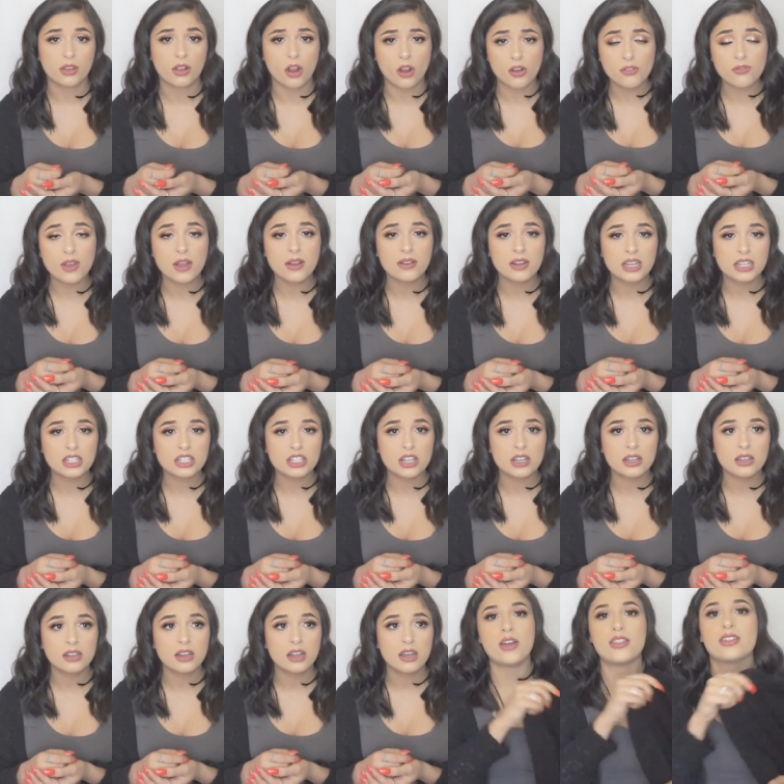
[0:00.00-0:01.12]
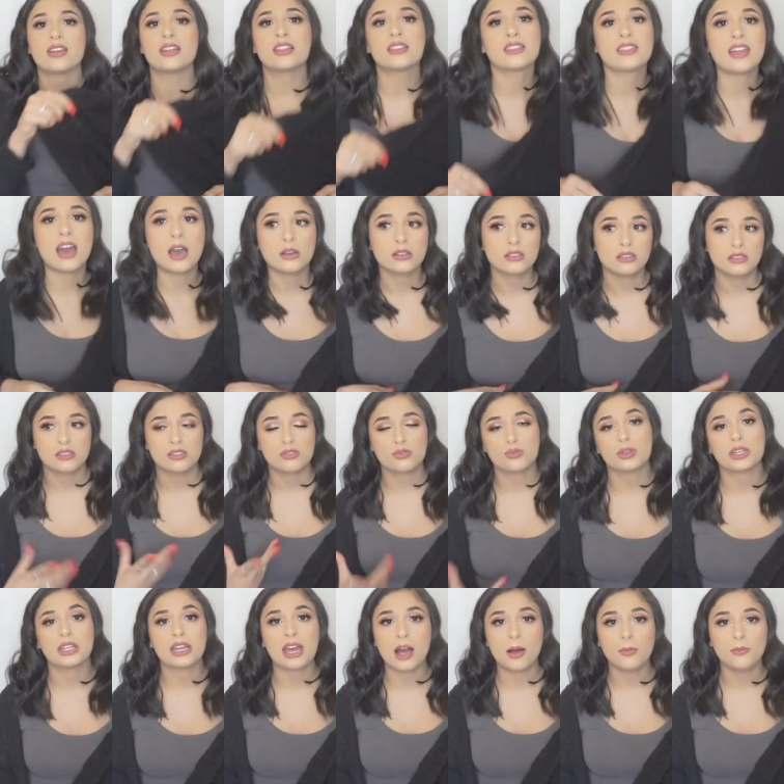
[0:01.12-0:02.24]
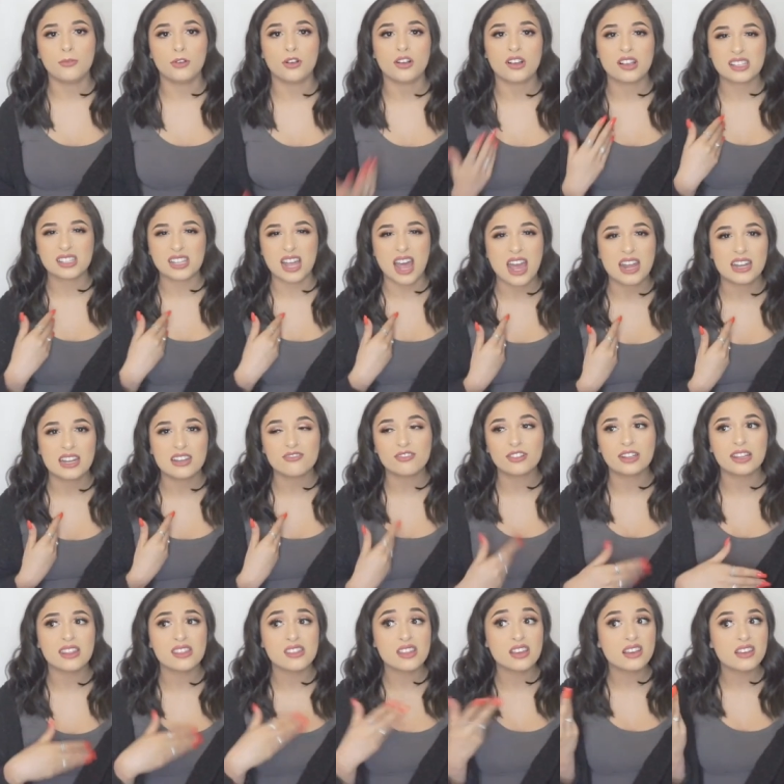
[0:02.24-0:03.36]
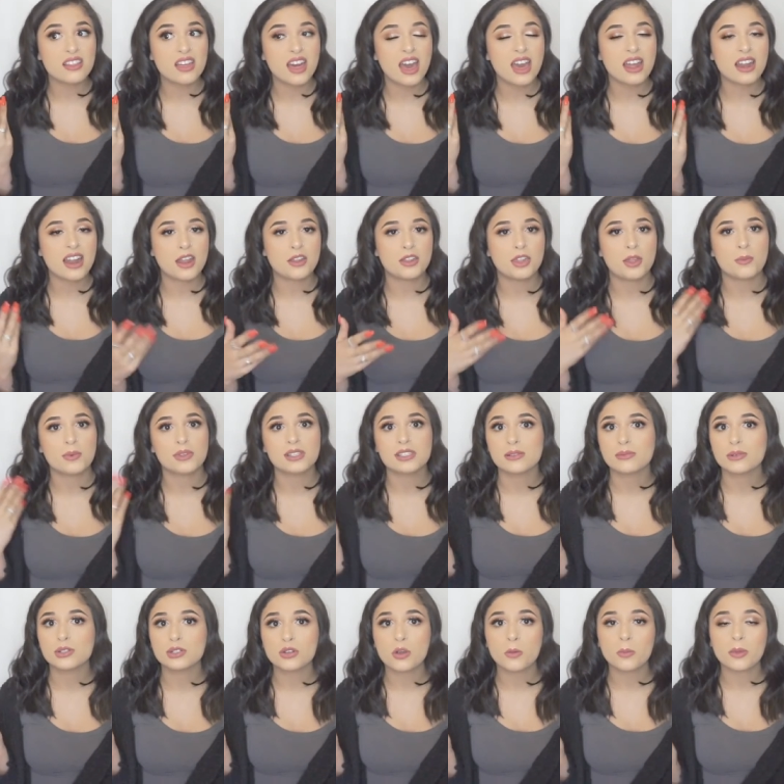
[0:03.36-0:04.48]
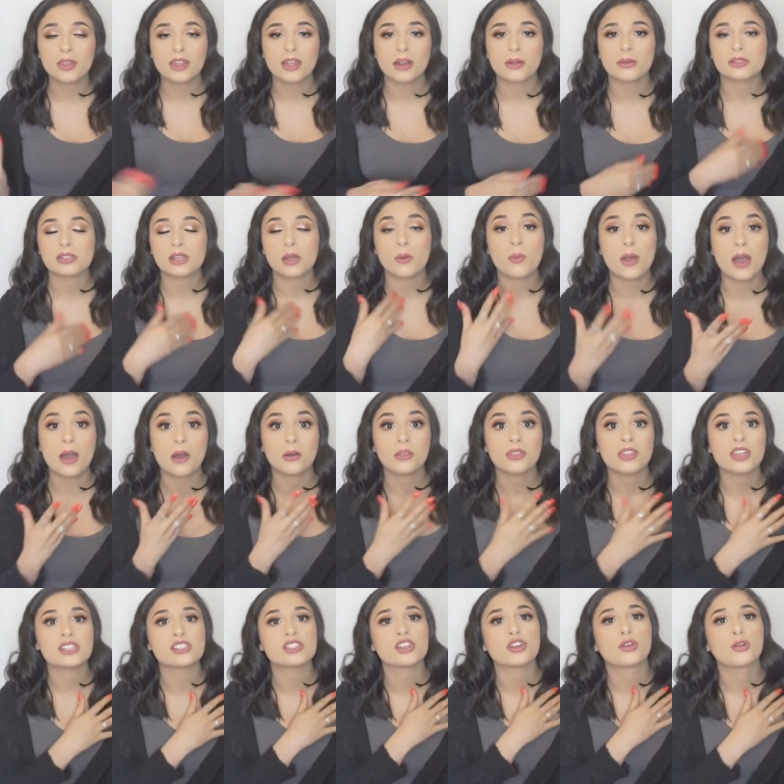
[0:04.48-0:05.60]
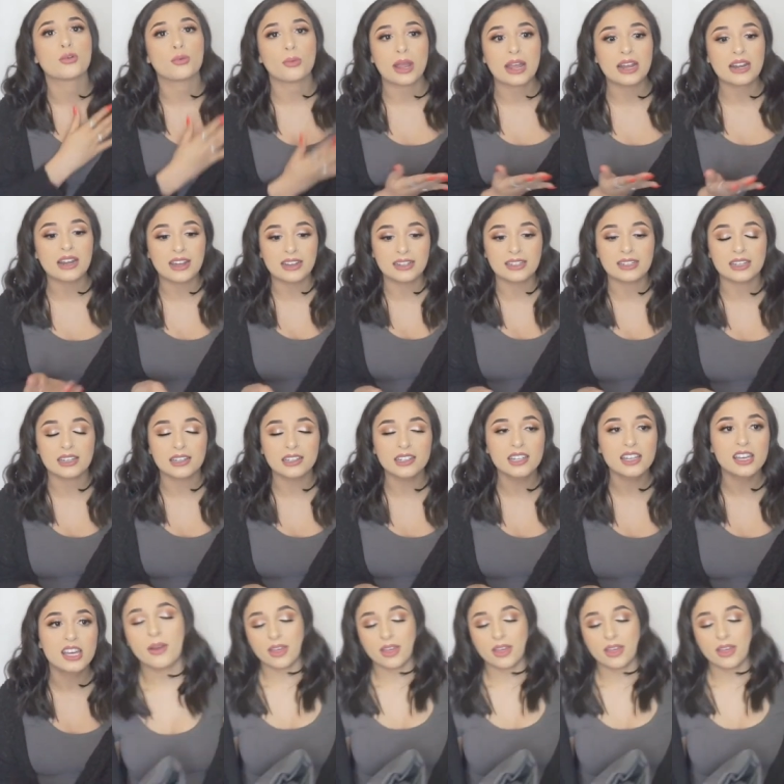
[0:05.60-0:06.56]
her foundation. I think that's really helpful because I didn't really think of that, and then when someone told me that, I was like, wow, that's a great idea.